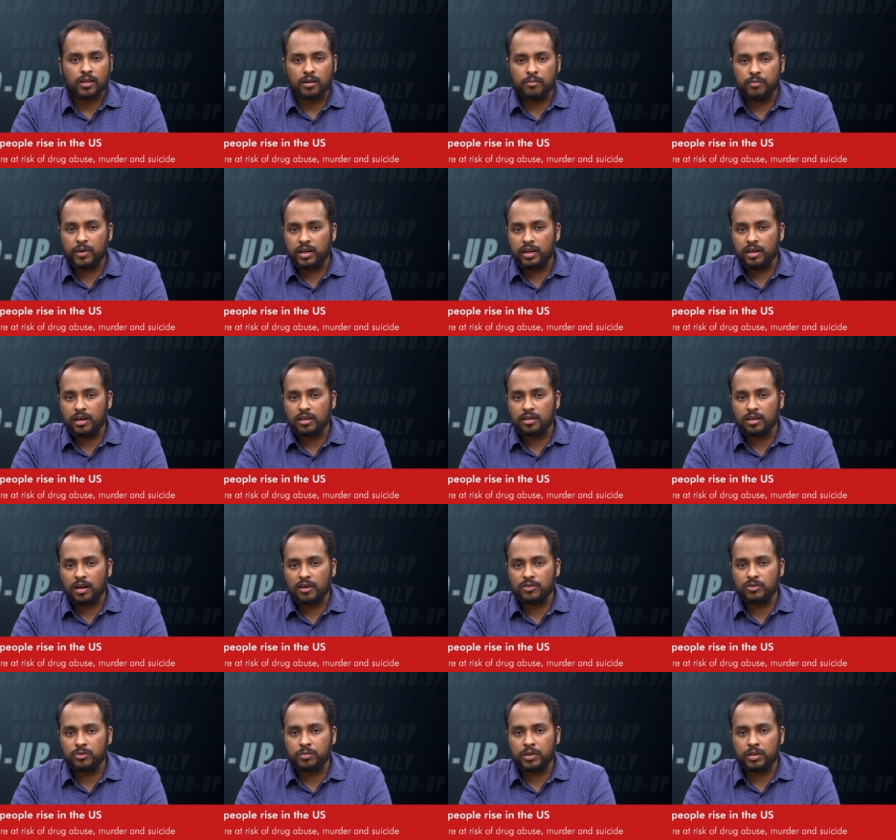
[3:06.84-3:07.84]
many
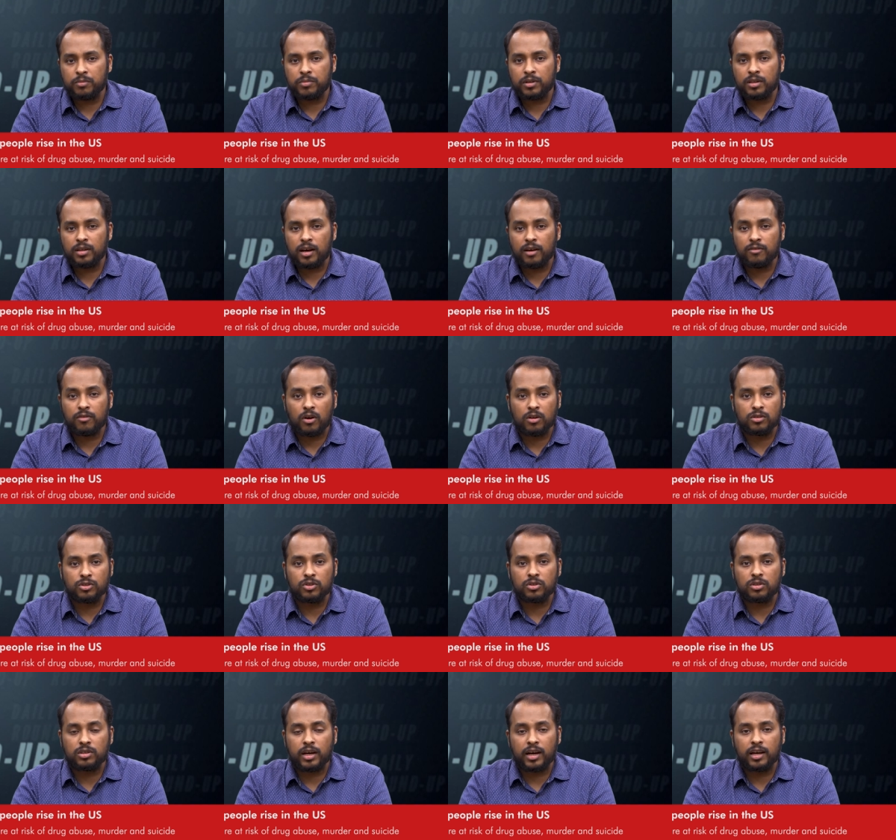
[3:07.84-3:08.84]
unhoused people have
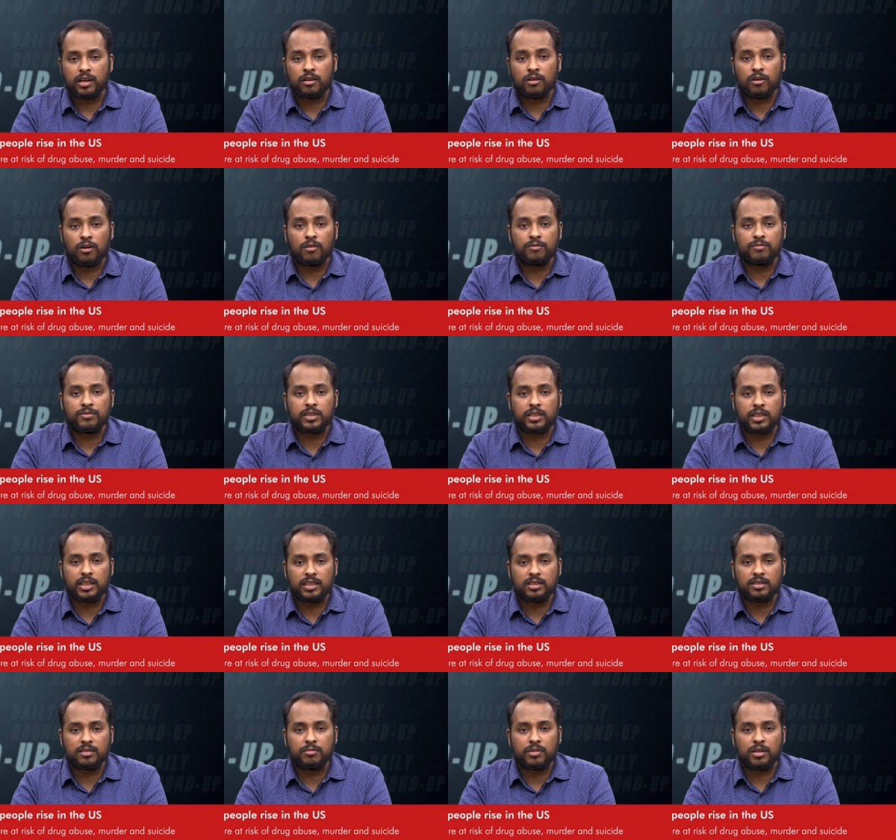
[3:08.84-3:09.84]
also died of
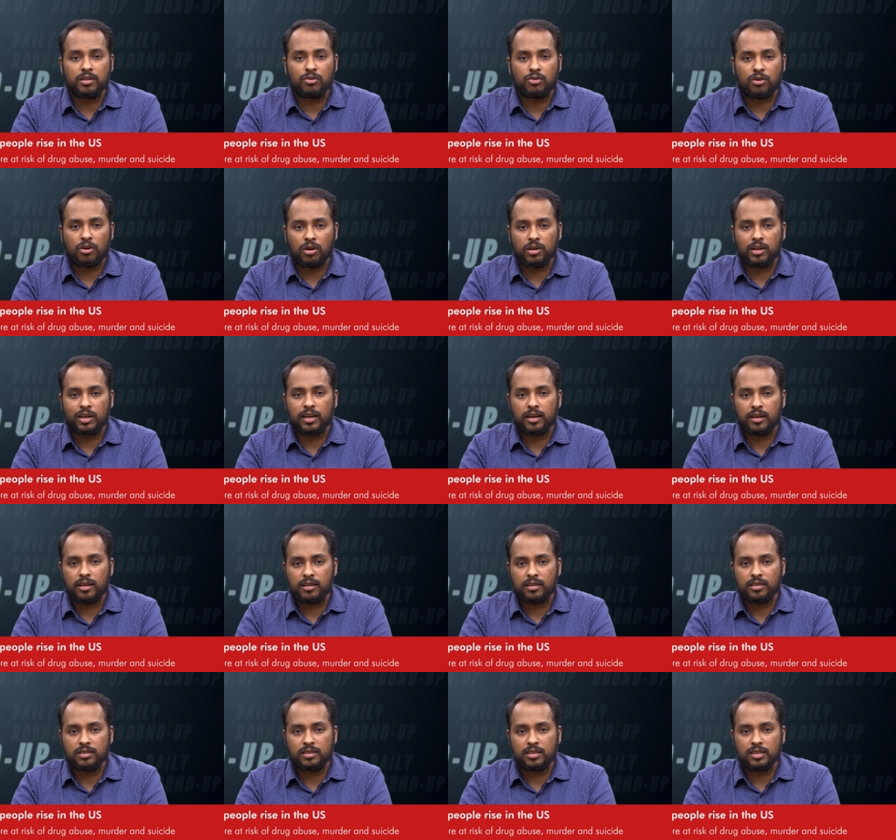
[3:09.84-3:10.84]
treatable chronic
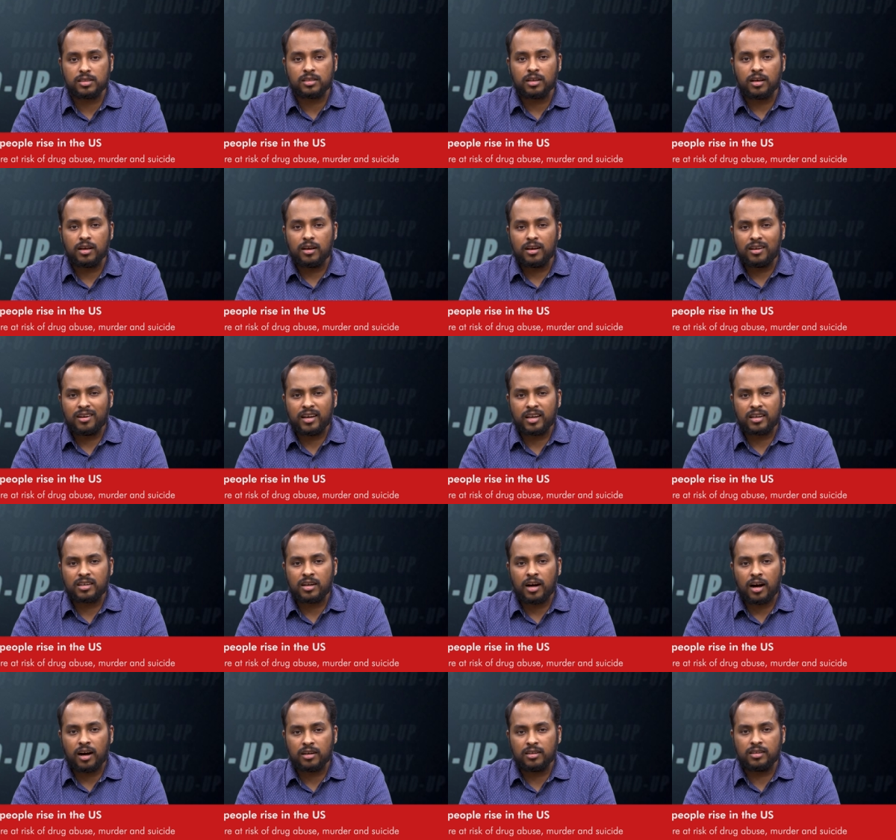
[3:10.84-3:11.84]
illnesses like
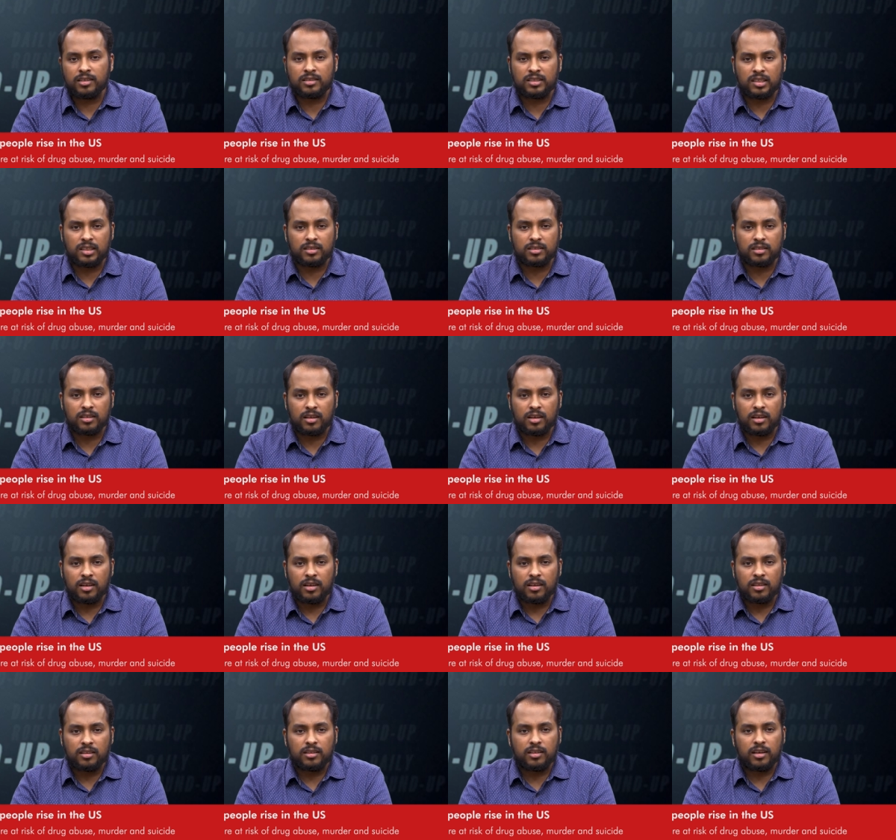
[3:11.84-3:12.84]
heart disease.
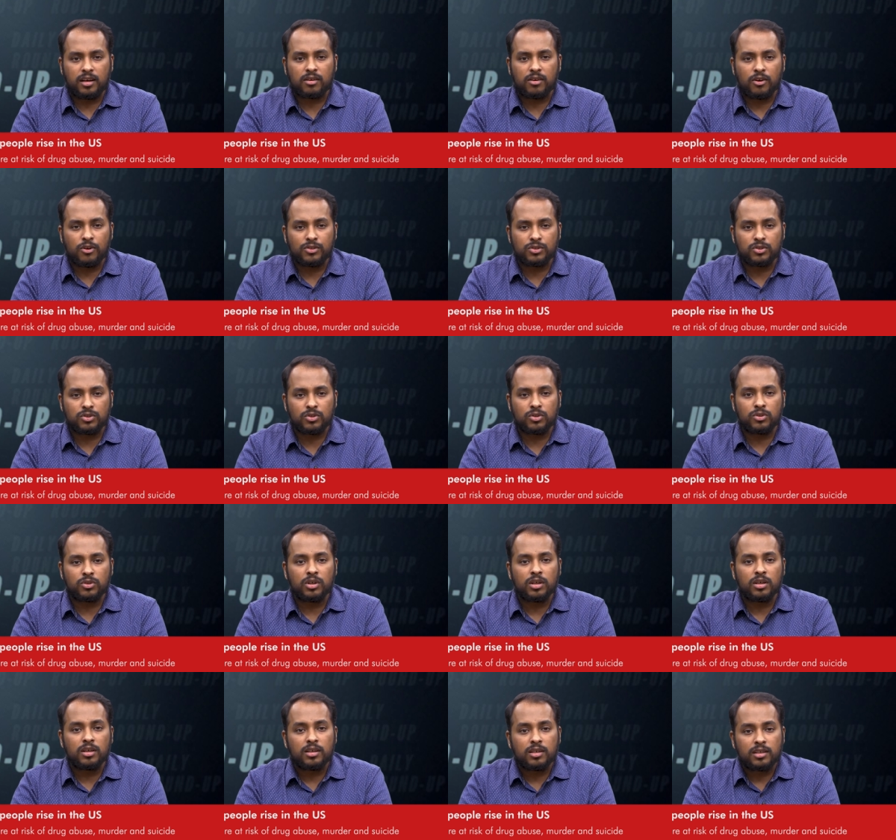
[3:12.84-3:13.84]
They are also
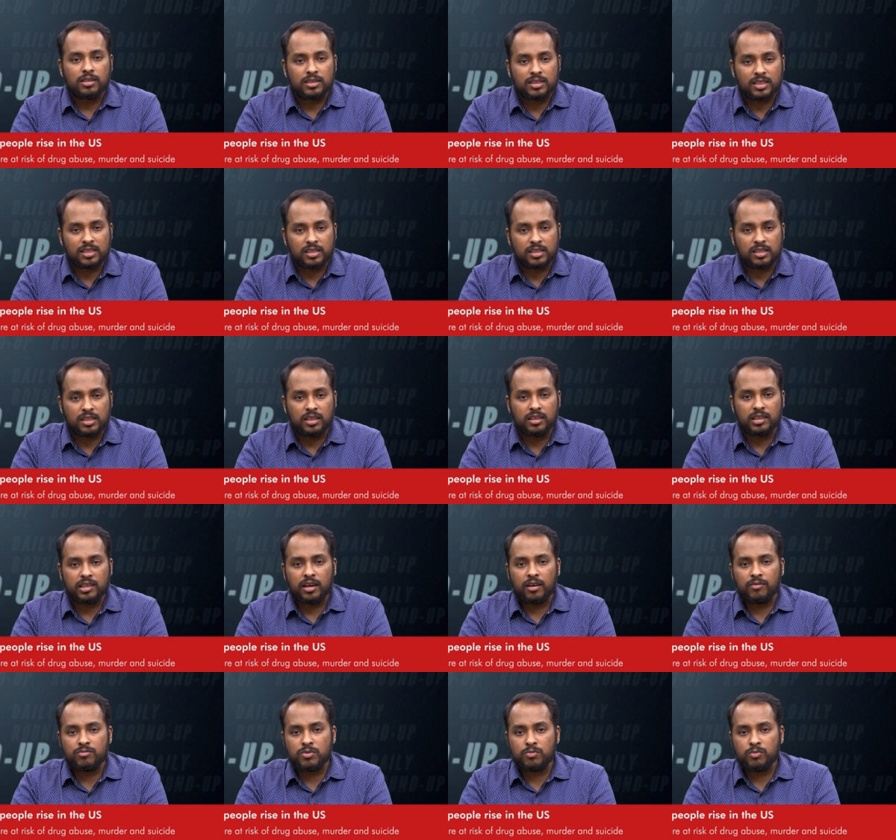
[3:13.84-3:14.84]
16
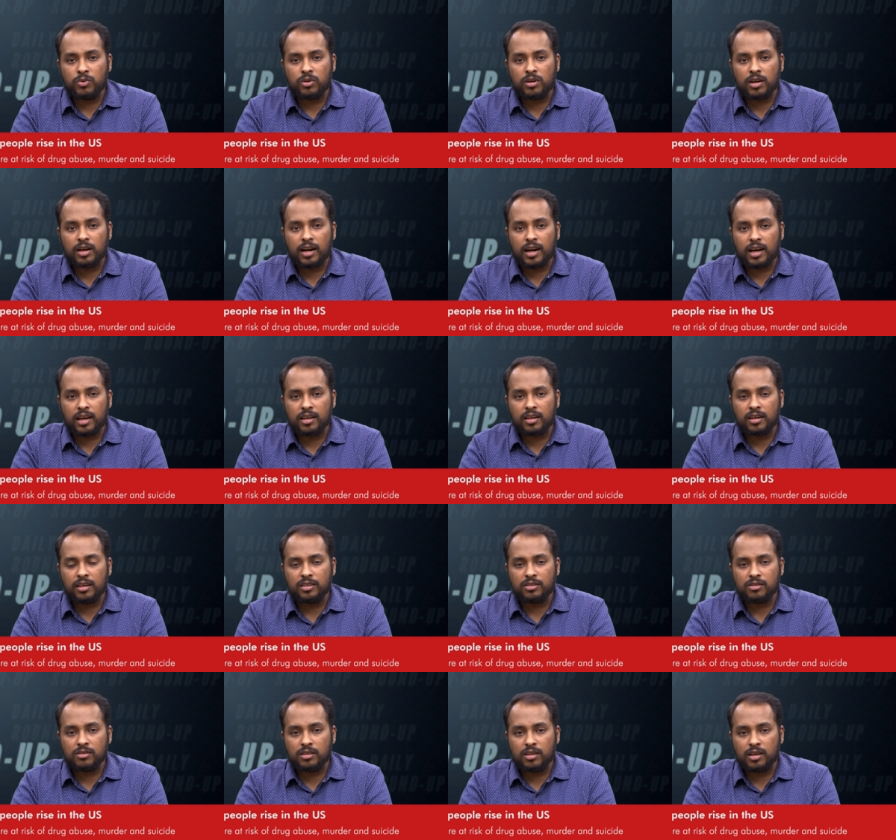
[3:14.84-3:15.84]
times more likely
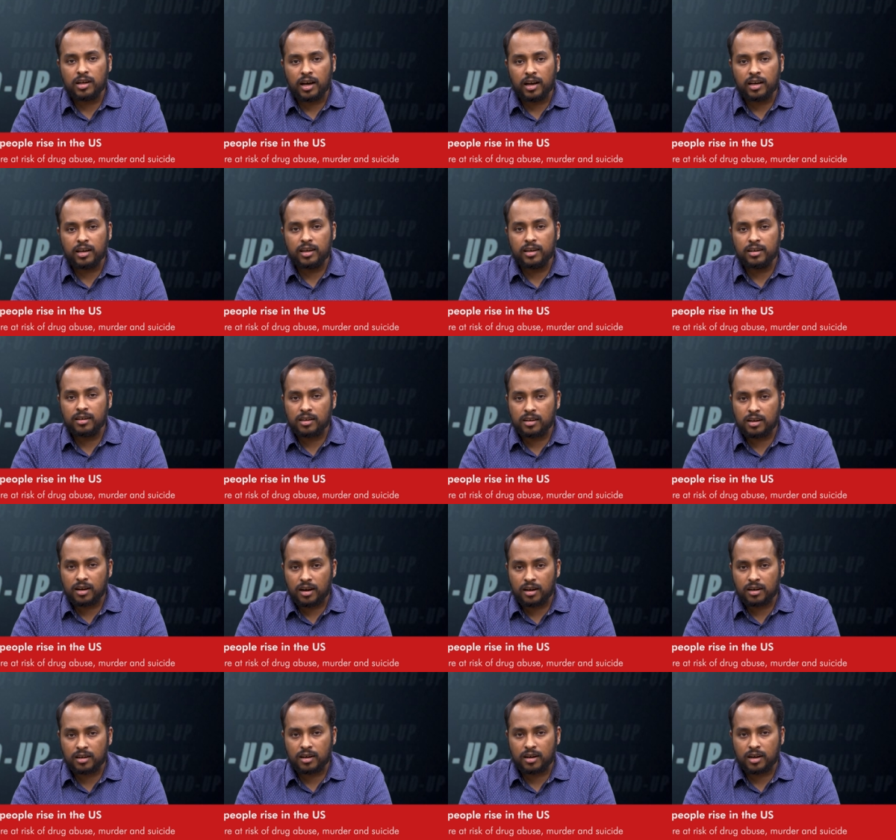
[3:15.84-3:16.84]
to die in a
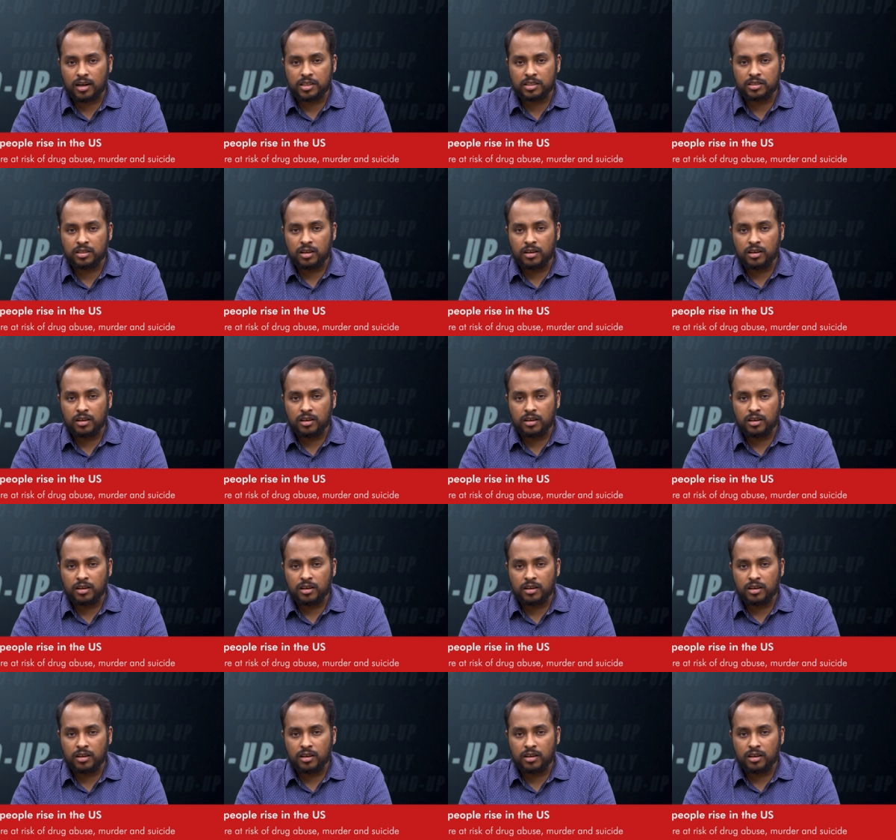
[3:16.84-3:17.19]
car crash,